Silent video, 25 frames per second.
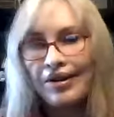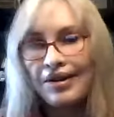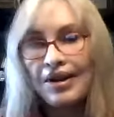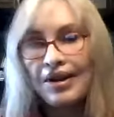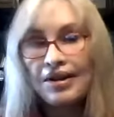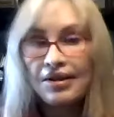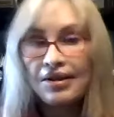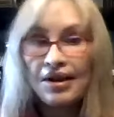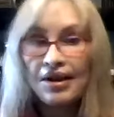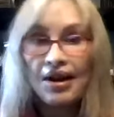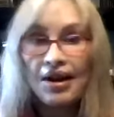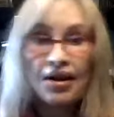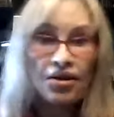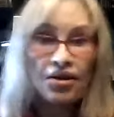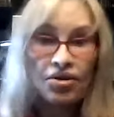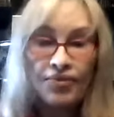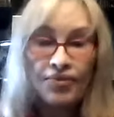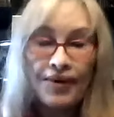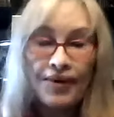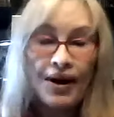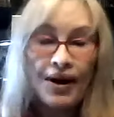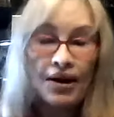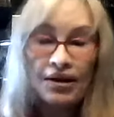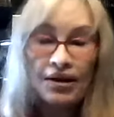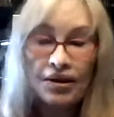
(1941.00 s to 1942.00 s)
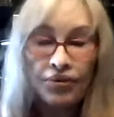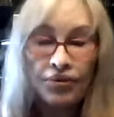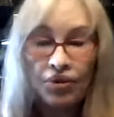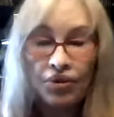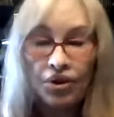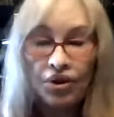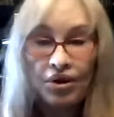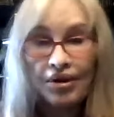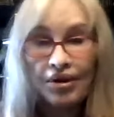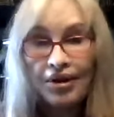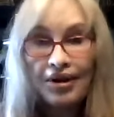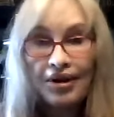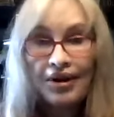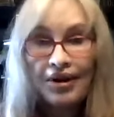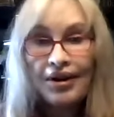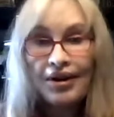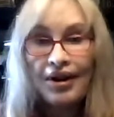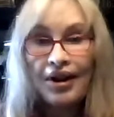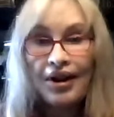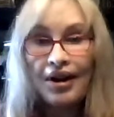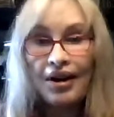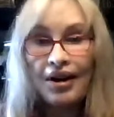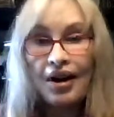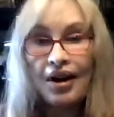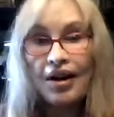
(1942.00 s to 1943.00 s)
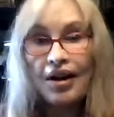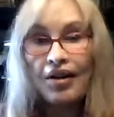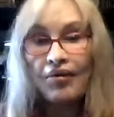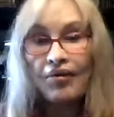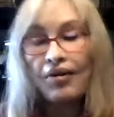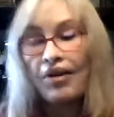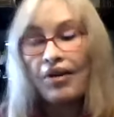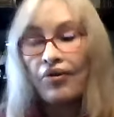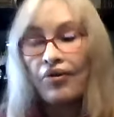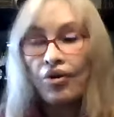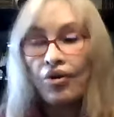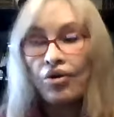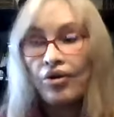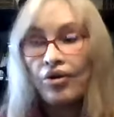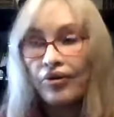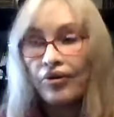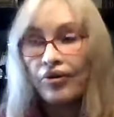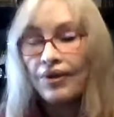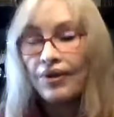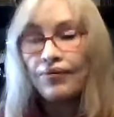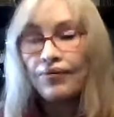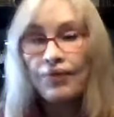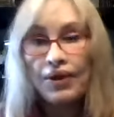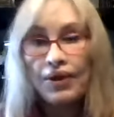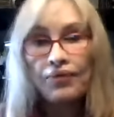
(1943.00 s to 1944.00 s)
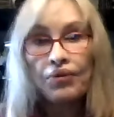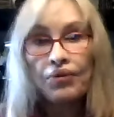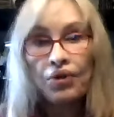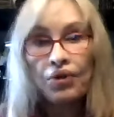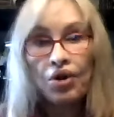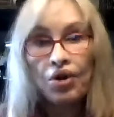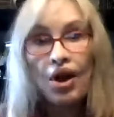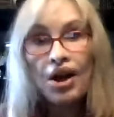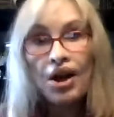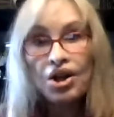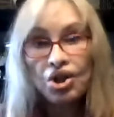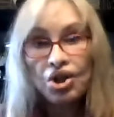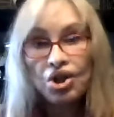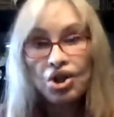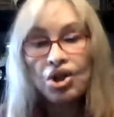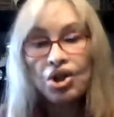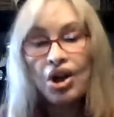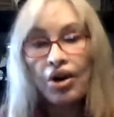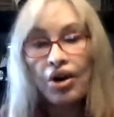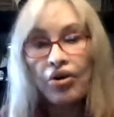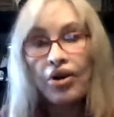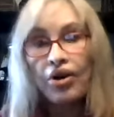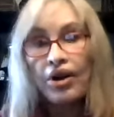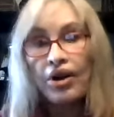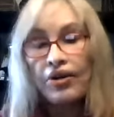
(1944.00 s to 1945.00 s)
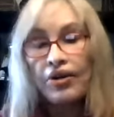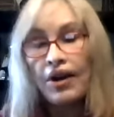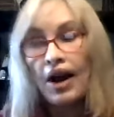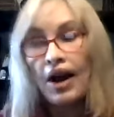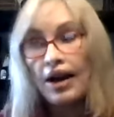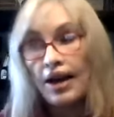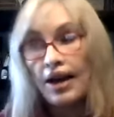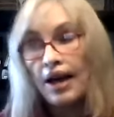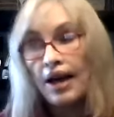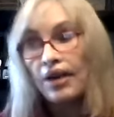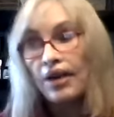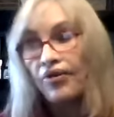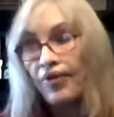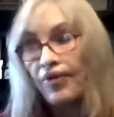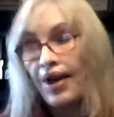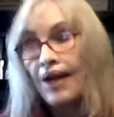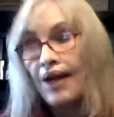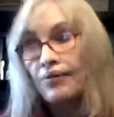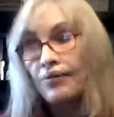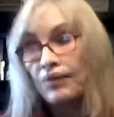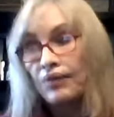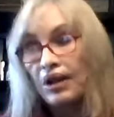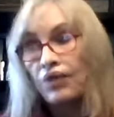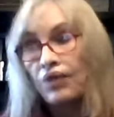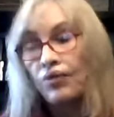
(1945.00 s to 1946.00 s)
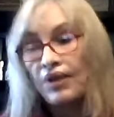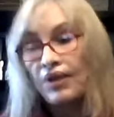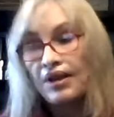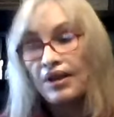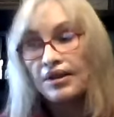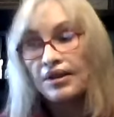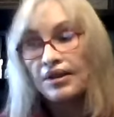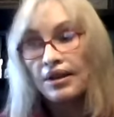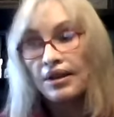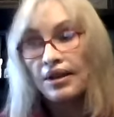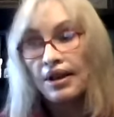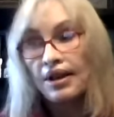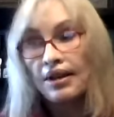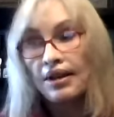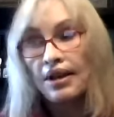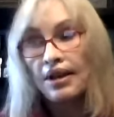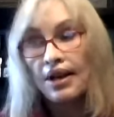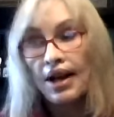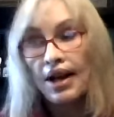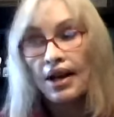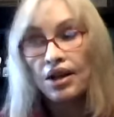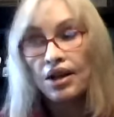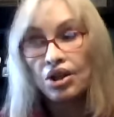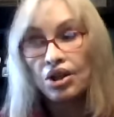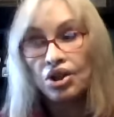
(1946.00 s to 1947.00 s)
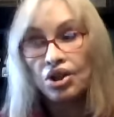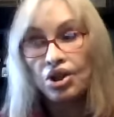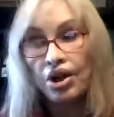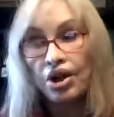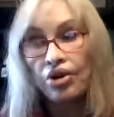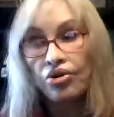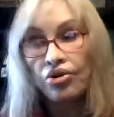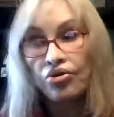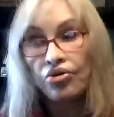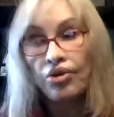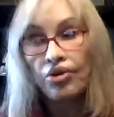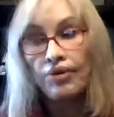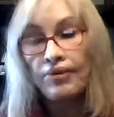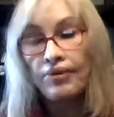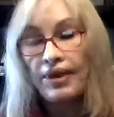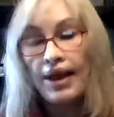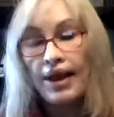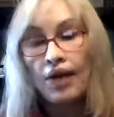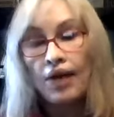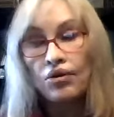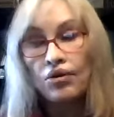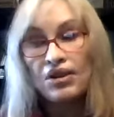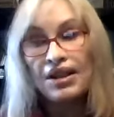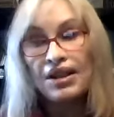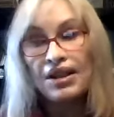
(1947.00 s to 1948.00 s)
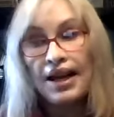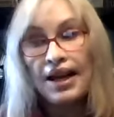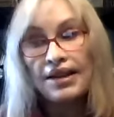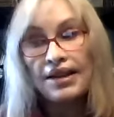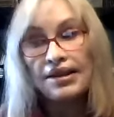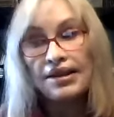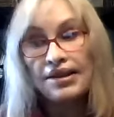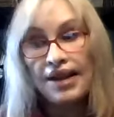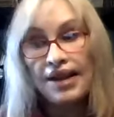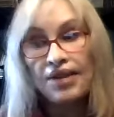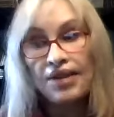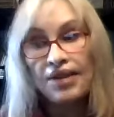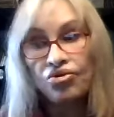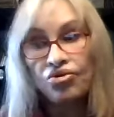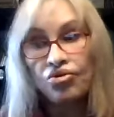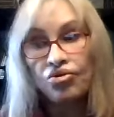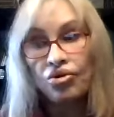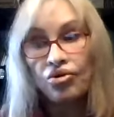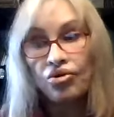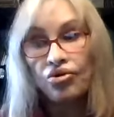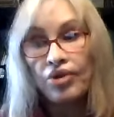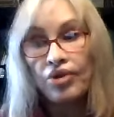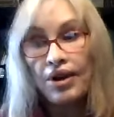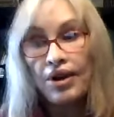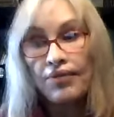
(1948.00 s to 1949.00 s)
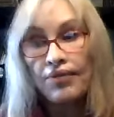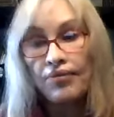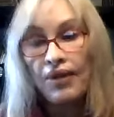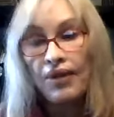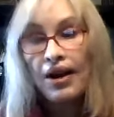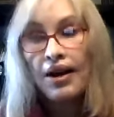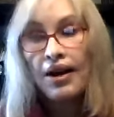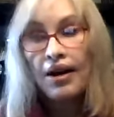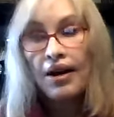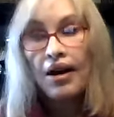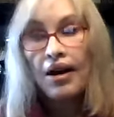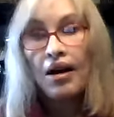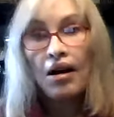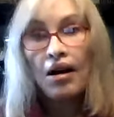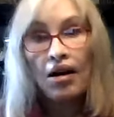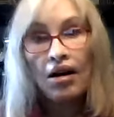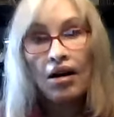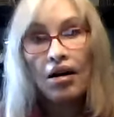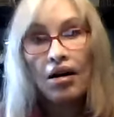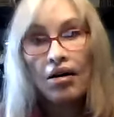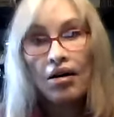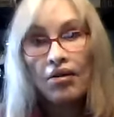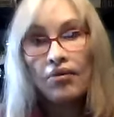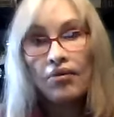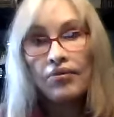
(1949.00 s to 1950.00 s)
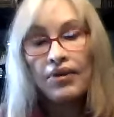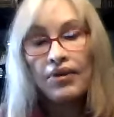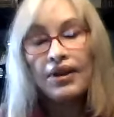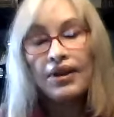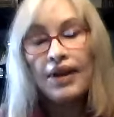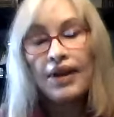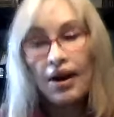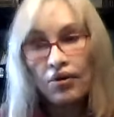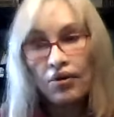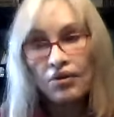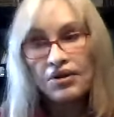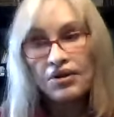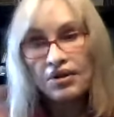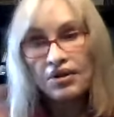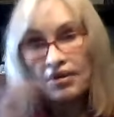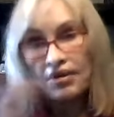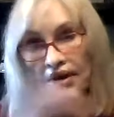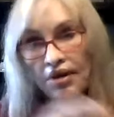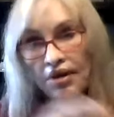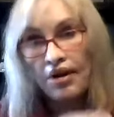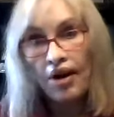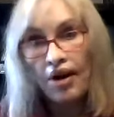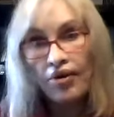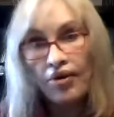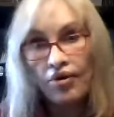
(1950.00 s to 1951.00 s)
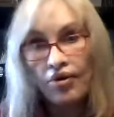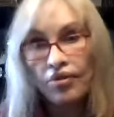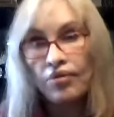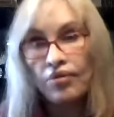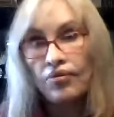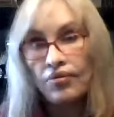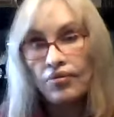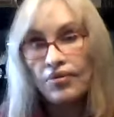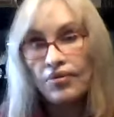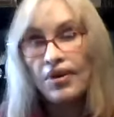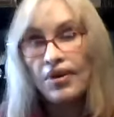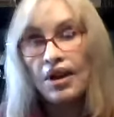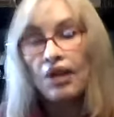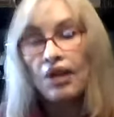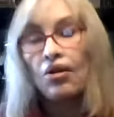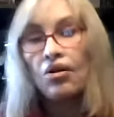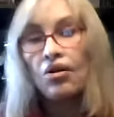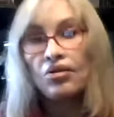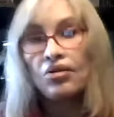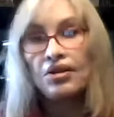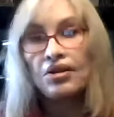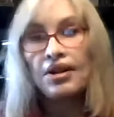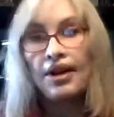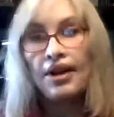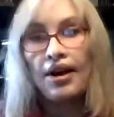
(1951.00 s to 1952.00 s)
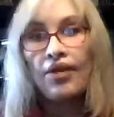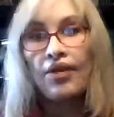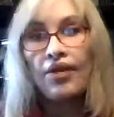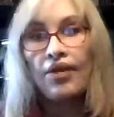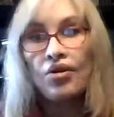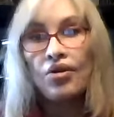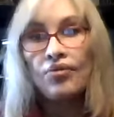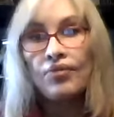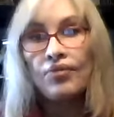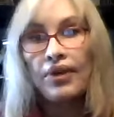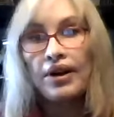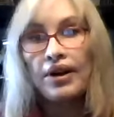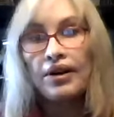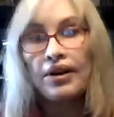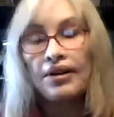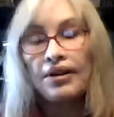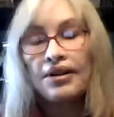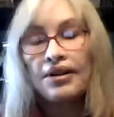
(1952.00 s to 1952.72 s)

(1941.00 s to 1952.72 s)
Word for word: It's possible. And I've heard of some people sharing. I had a family recently that had a shared dream, and that was an ancestral dream. But that was another thing altogether. But